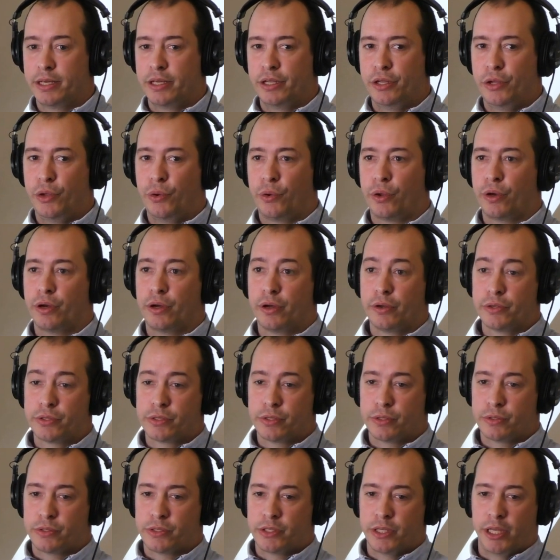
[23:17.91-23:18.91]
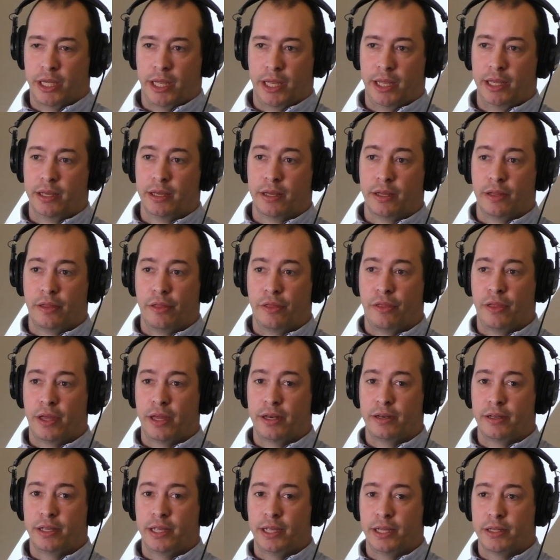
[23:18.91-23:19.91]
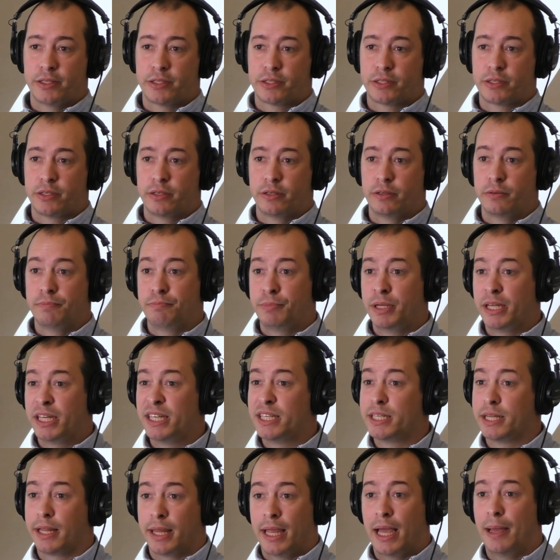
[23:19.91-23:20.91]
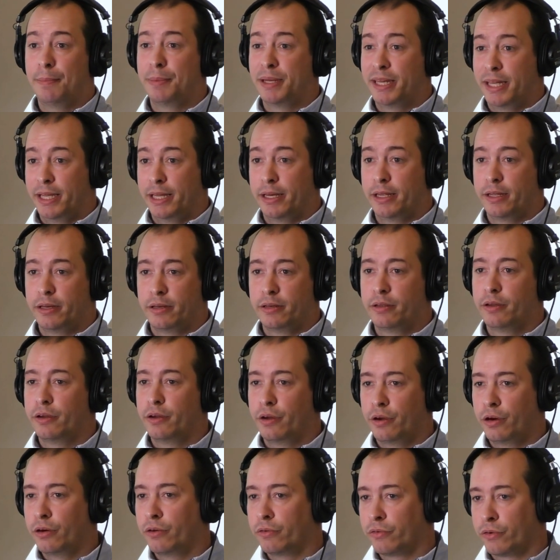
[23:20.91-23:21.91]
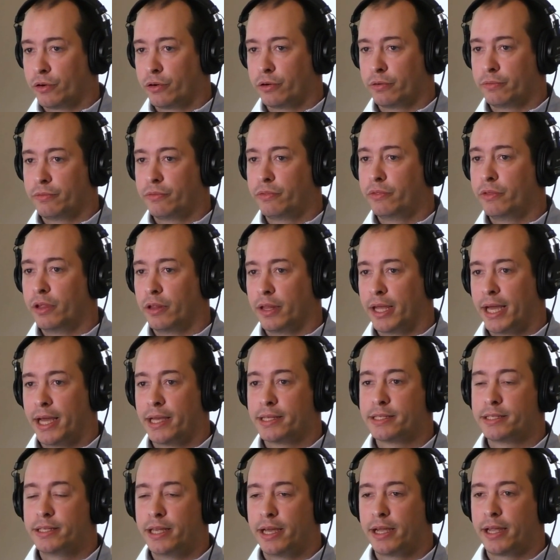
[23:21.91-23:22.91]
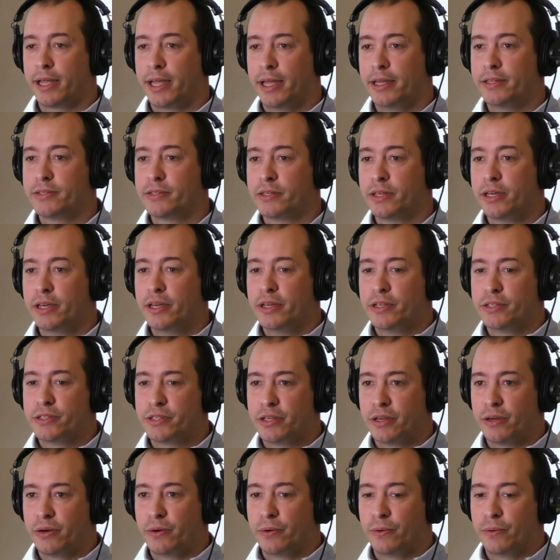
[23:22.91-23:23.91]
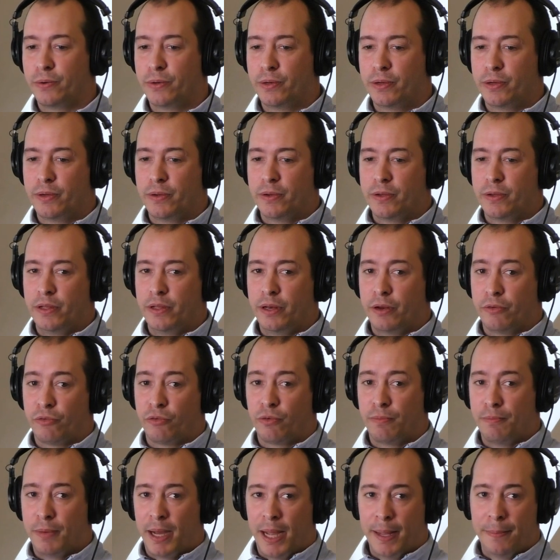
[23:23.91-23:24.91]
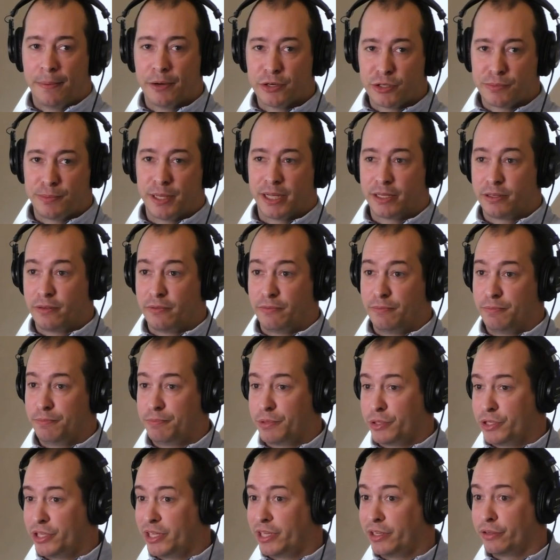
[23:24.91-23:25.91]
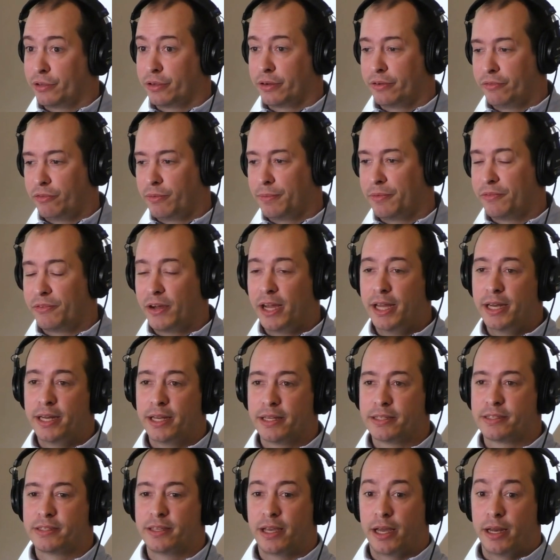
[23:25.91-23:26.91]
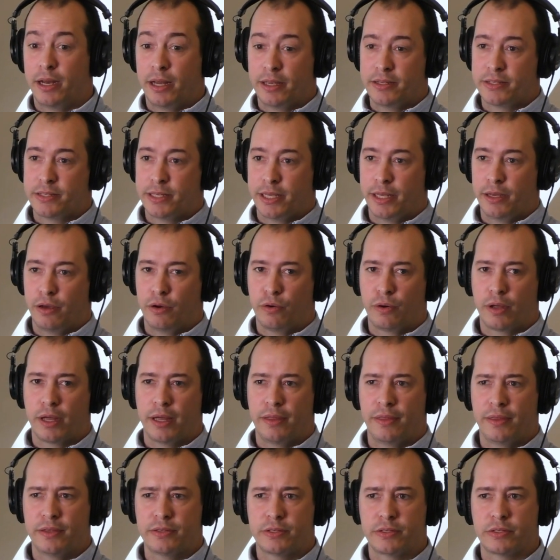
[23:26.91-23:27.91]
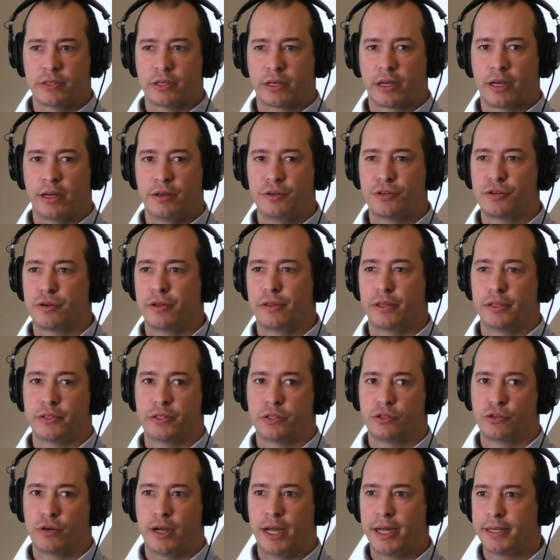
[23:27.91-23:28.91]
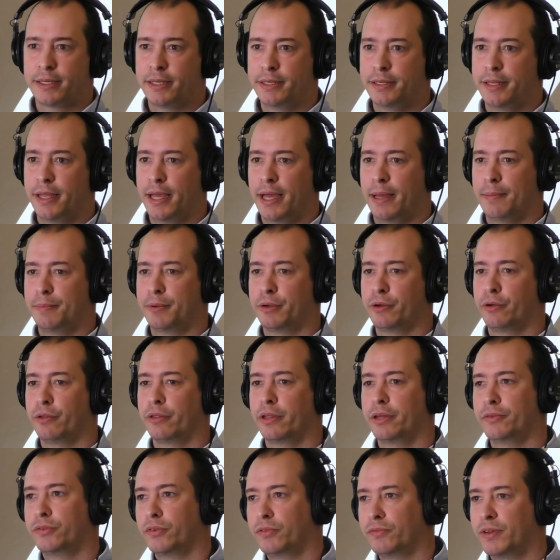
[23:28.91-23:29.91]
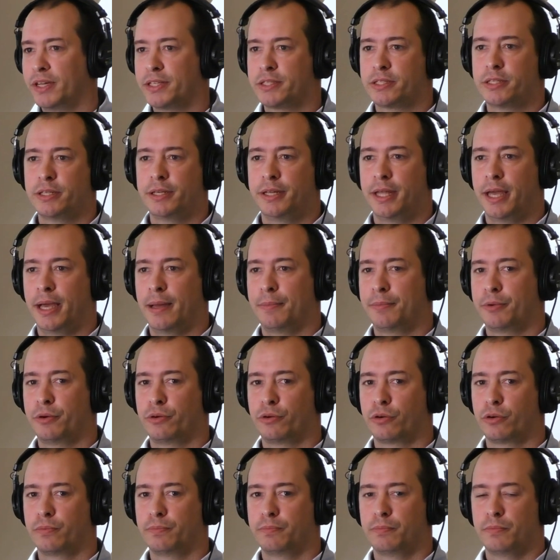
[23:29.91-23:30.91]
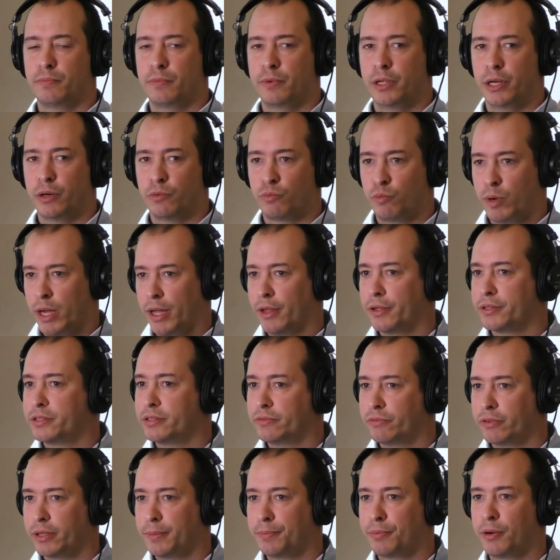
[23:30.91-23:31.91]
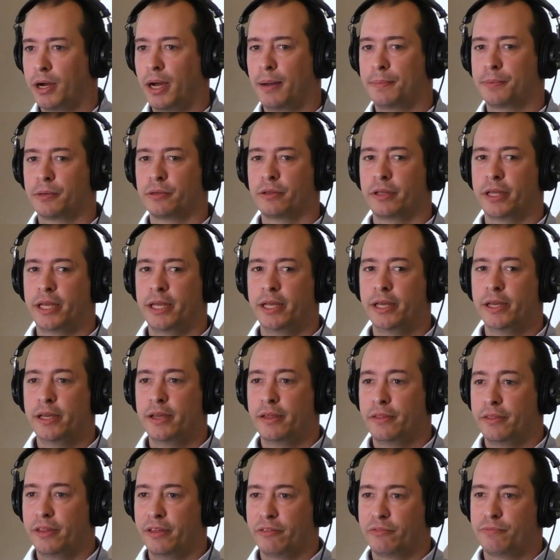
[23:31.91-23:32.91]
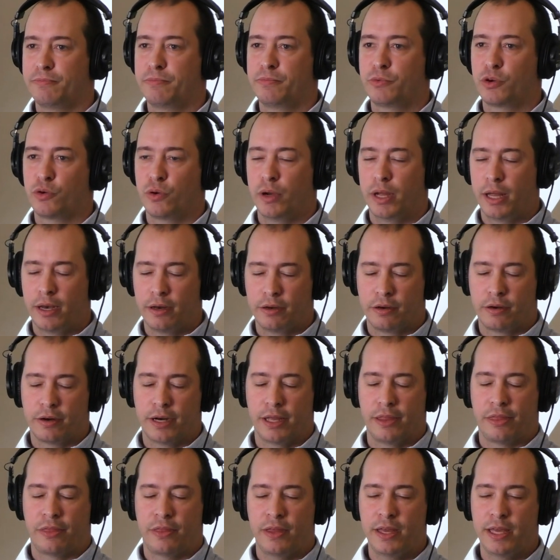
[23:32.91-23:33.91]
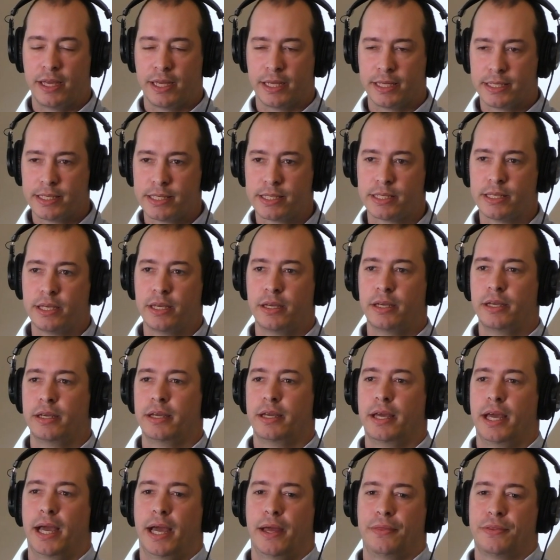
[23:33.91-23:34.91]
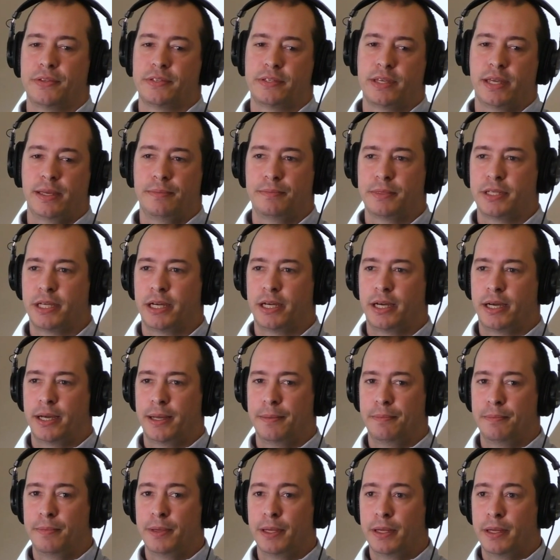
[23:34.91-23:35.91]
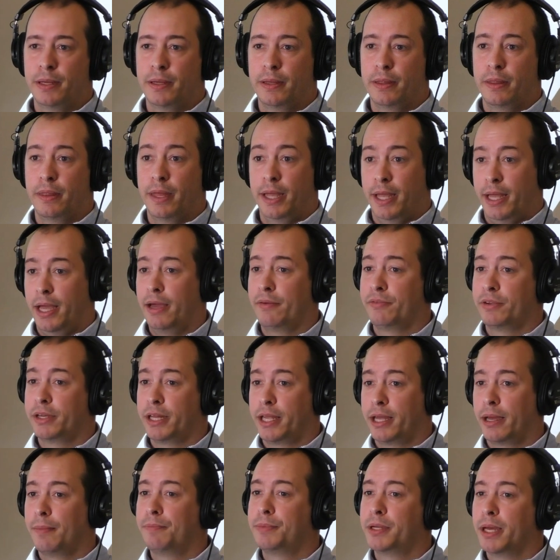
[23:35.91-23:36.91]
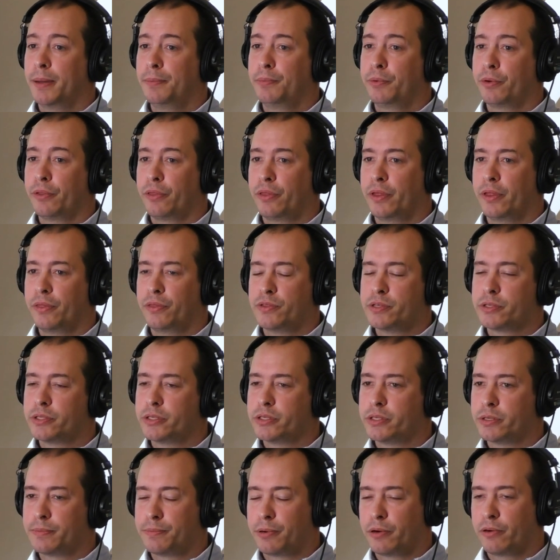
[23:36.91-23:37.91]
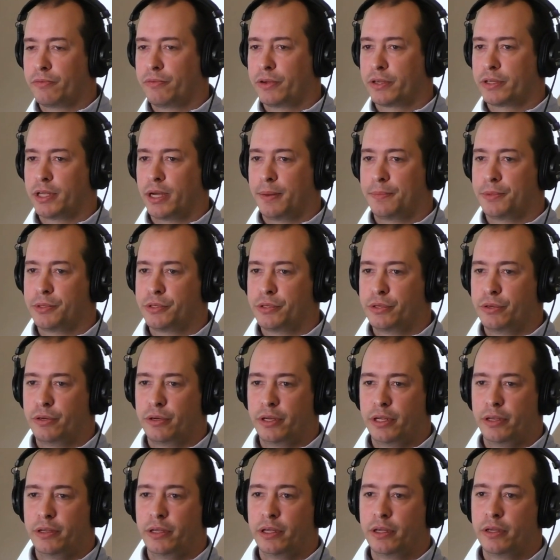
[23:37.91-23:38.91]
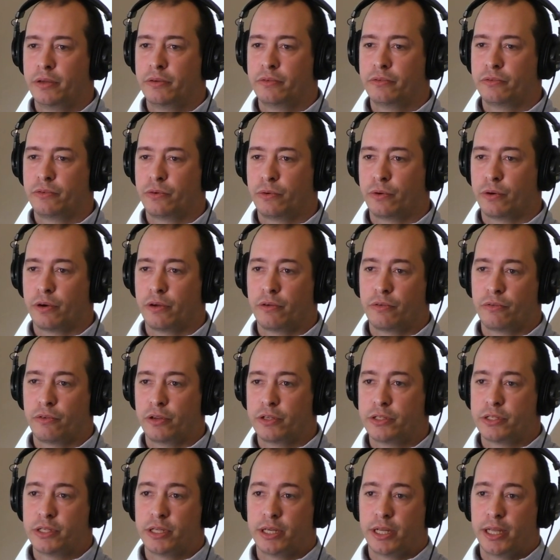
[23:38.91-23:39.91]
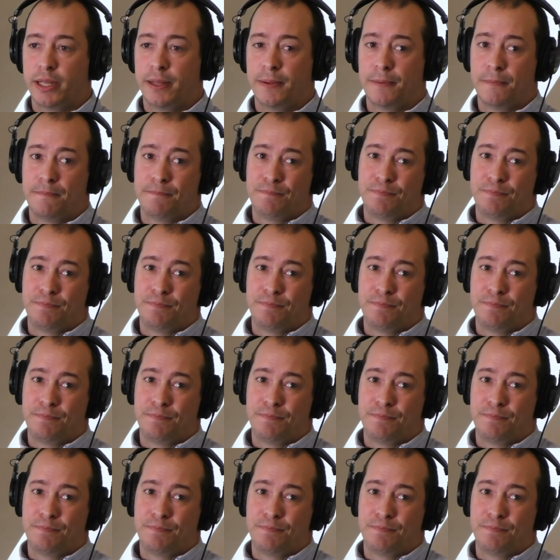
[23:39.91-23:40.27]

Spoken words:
You can also see that it's been dilapidated over the last decades. So, from my perspective, and particularly from the finance side, I see, okay, this is a country that's attracted capital. They've invested capital, relatively properly. They've created great things. At the same time, they haven't kept up with it. This is a perfect opportunity for a free city.